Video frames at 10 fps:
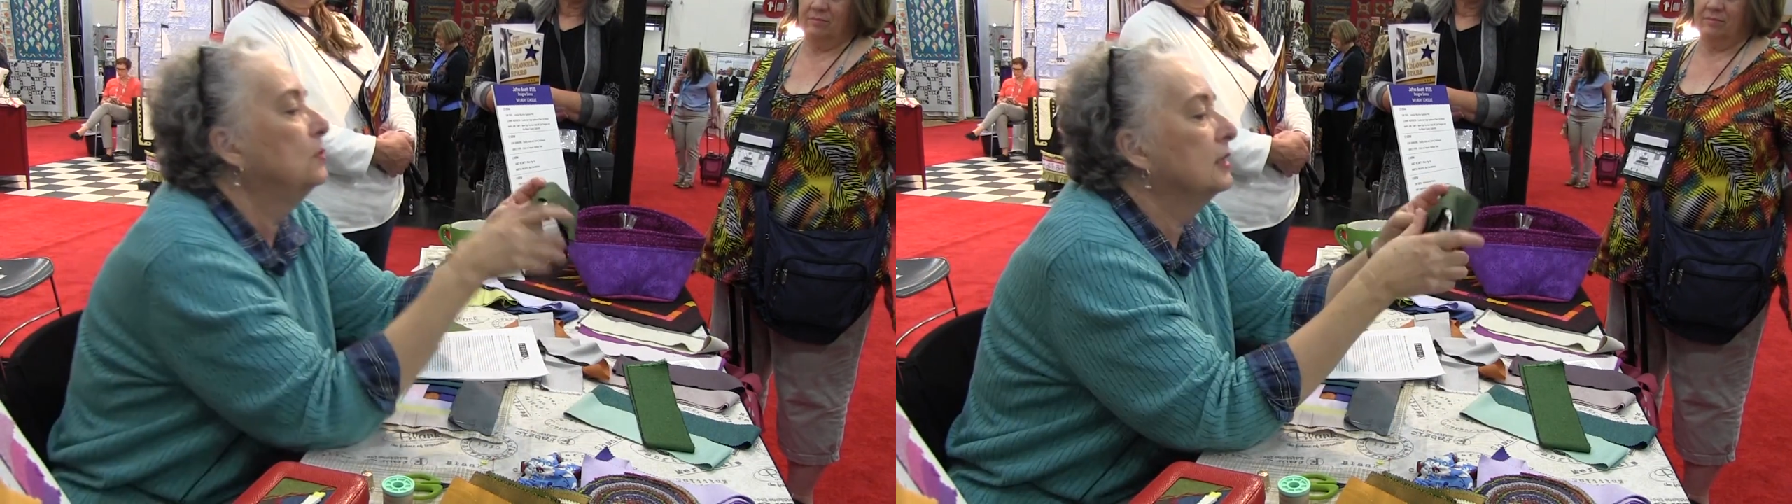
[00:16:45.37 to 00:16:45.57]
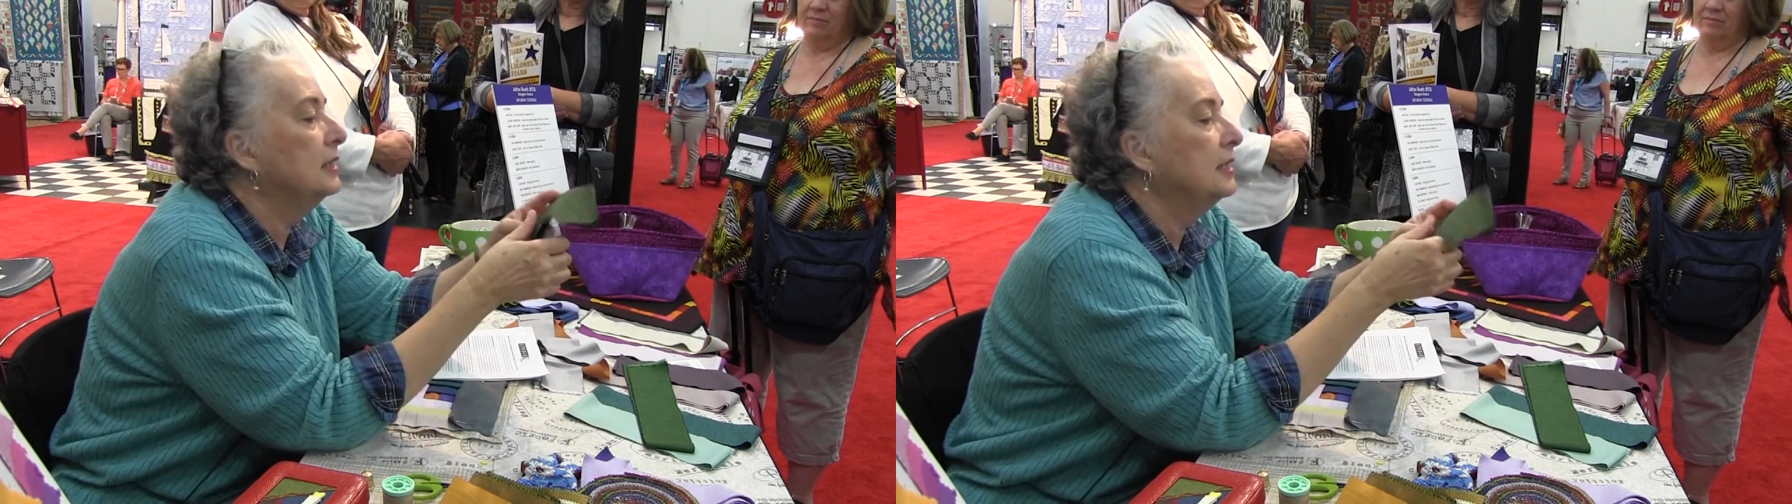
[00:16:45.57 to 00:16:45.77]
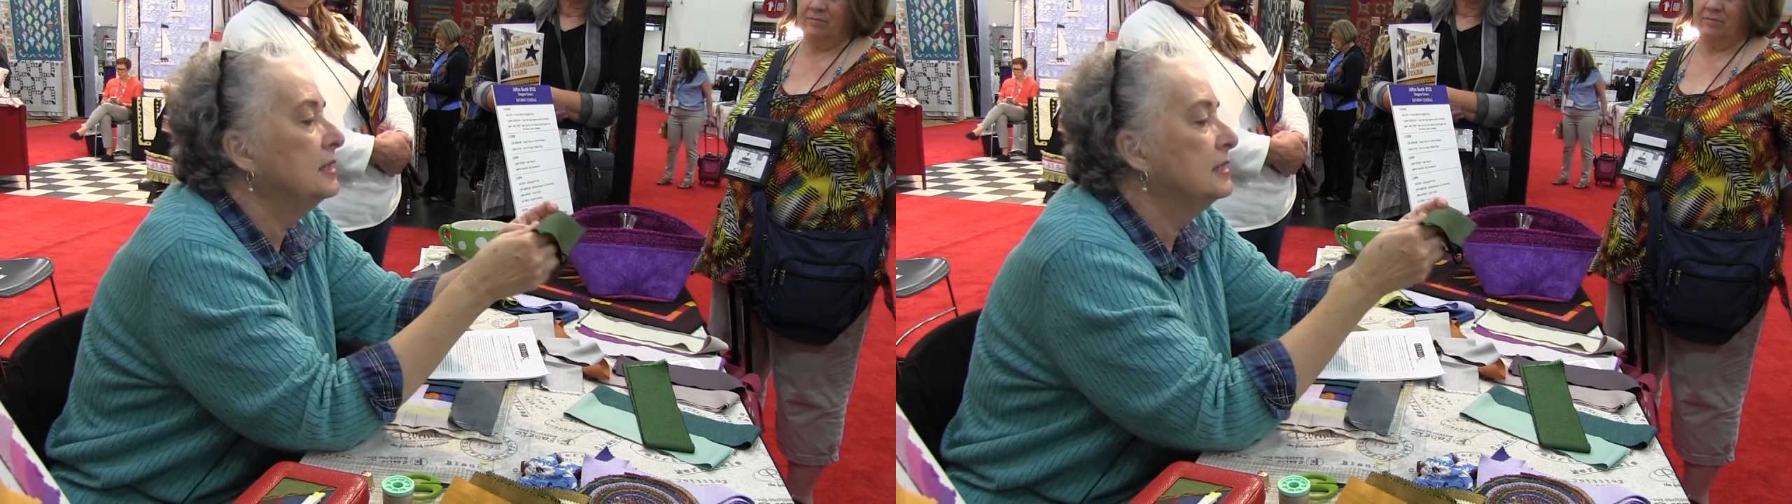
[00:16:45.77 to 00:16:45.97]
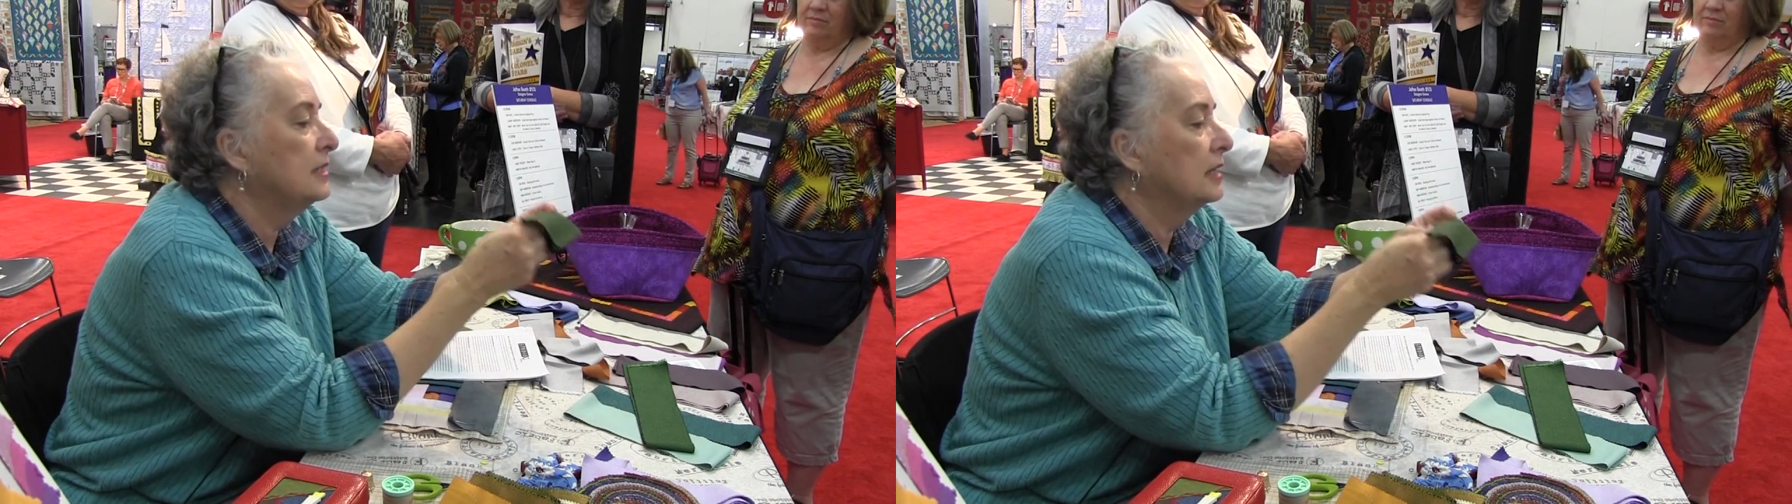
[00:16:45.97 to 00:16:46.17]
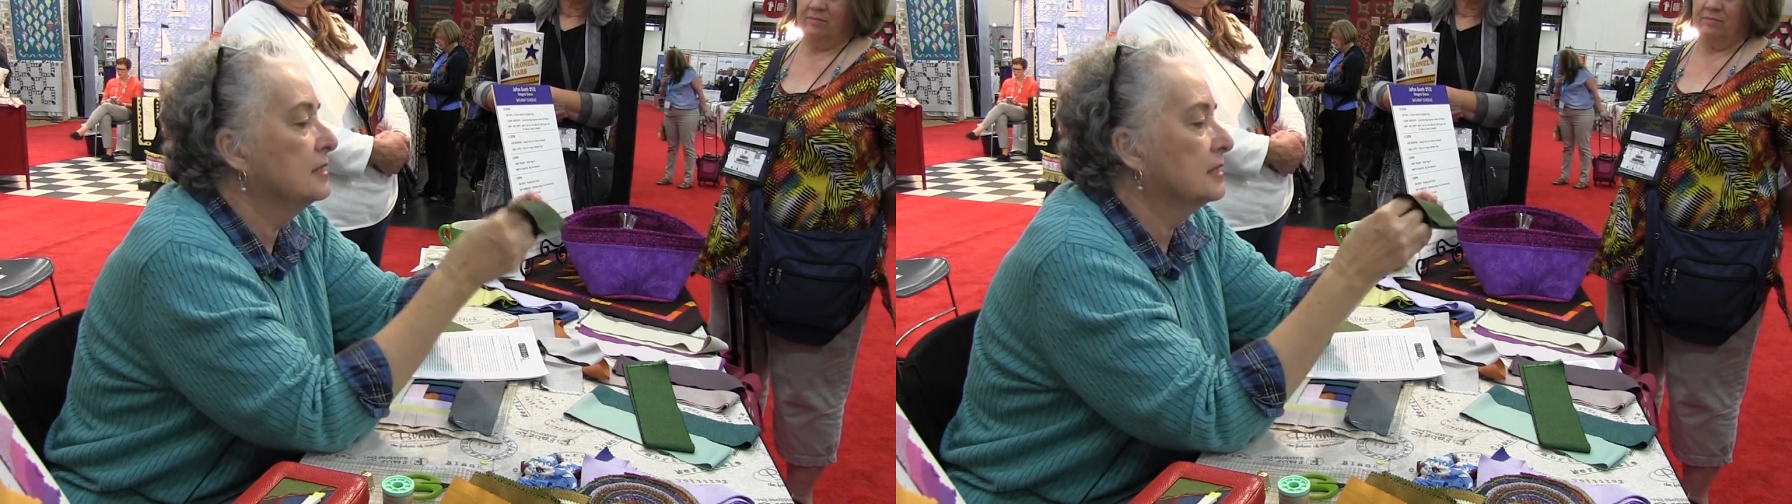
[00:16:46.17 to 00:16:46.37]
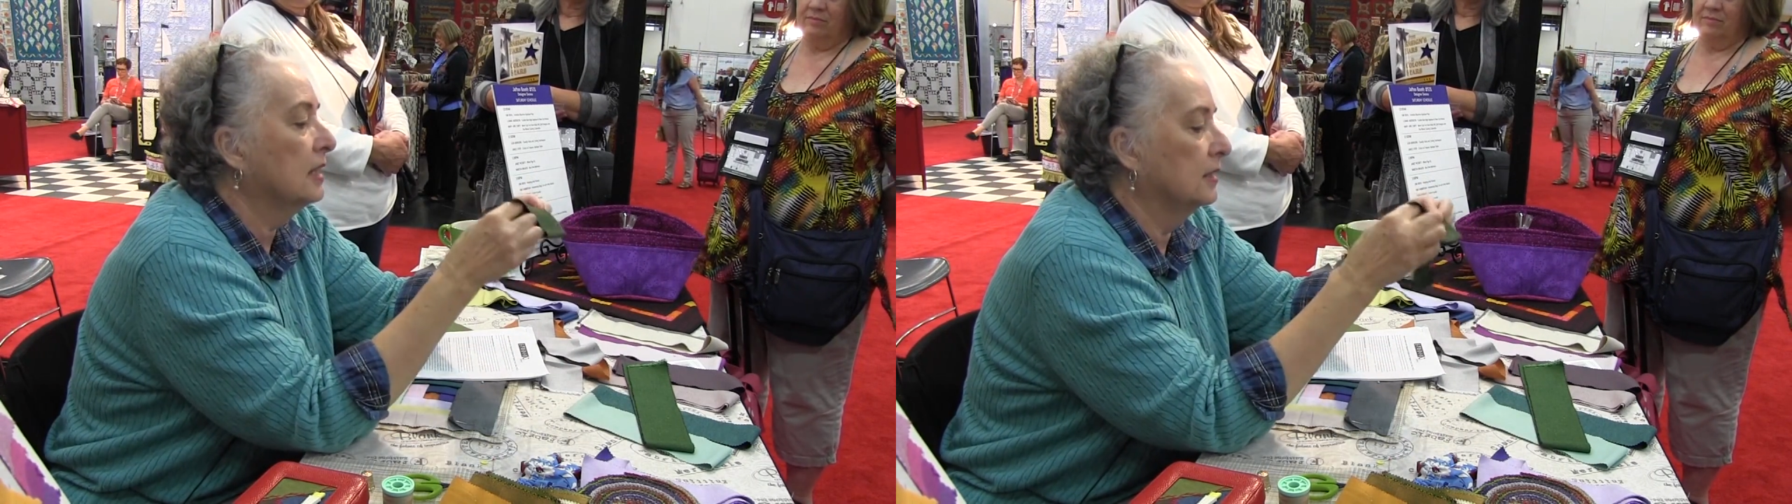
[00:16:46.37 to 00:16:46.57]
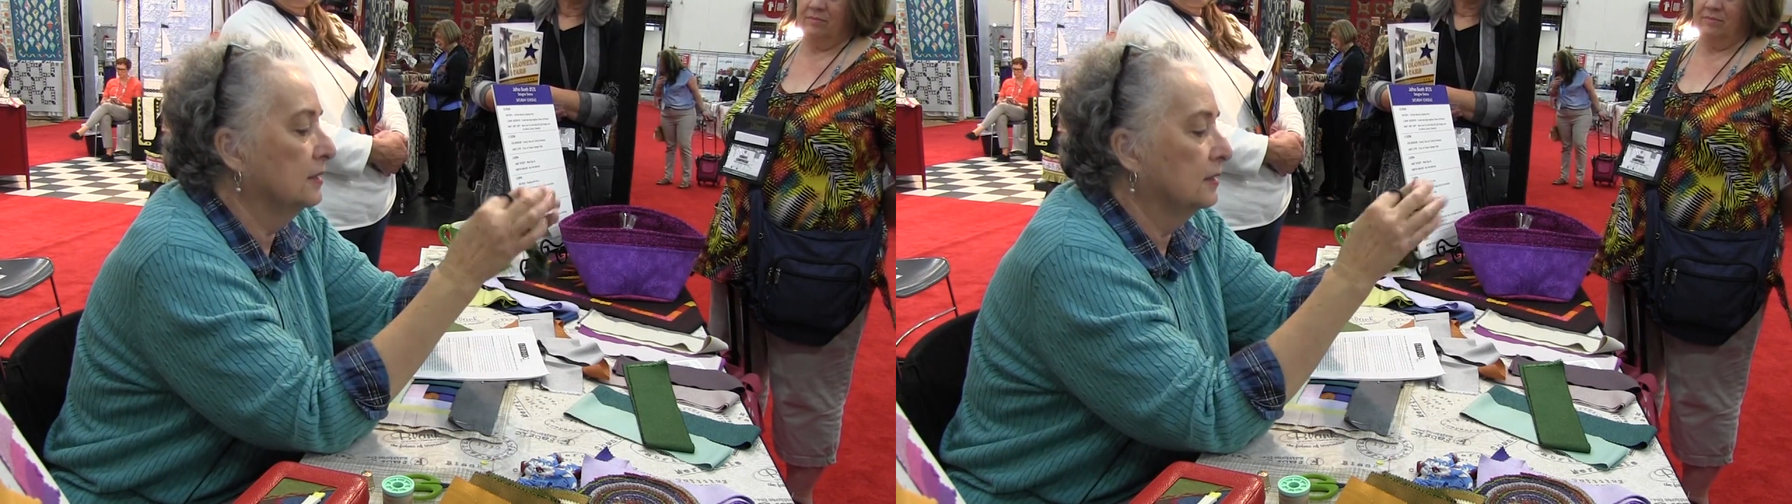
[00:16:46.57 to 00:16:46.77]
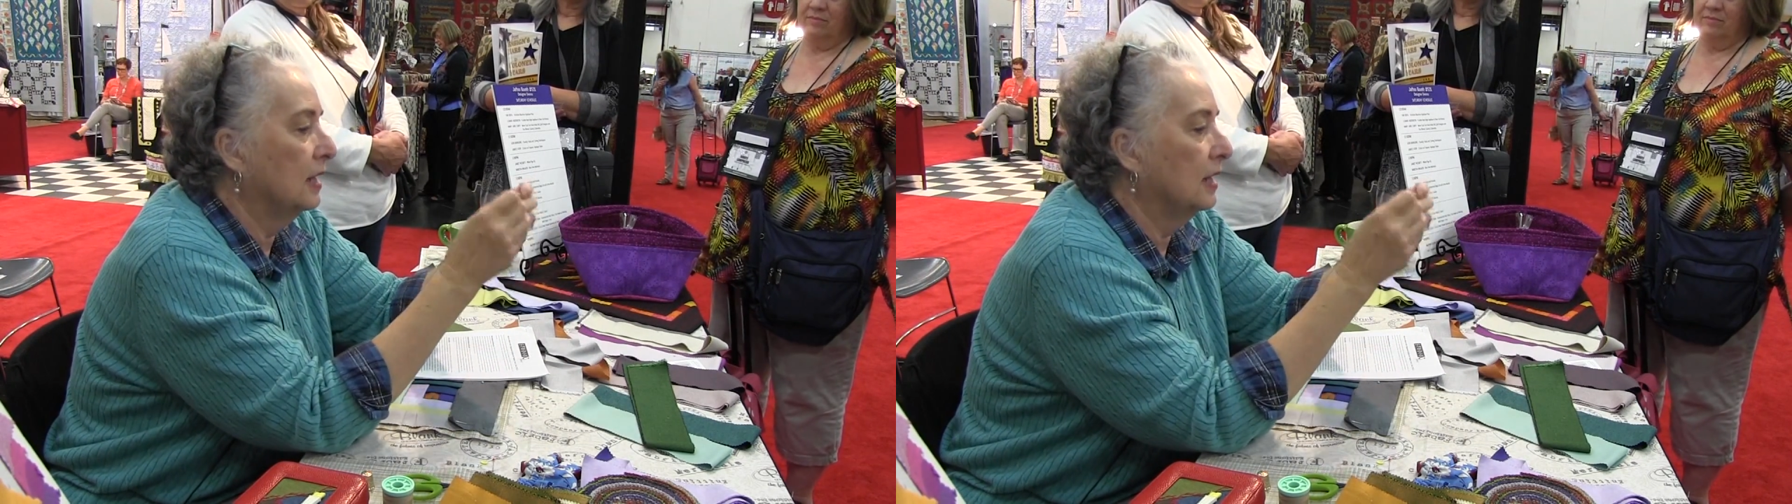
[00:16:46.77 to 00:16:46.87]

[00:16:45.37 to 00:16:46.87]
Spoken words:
really intense color.